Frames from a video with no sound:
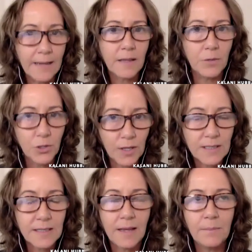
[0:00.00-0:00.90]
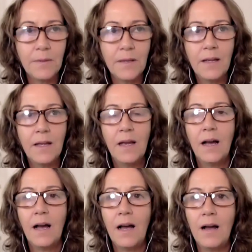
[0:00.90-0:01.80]
them, you trust them.
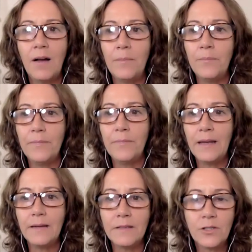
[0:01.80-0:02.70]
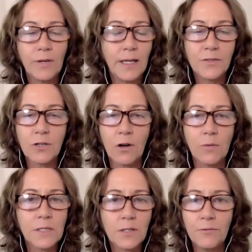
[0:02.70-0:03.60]
And creatives are
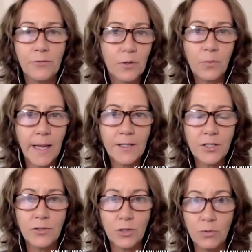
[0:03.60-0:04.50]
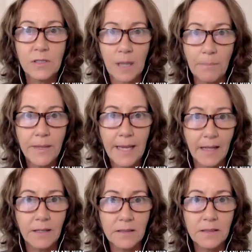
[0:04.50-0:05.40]
always looking for a way to do something
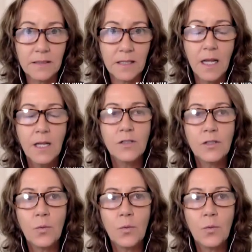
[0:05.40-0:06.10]
else. So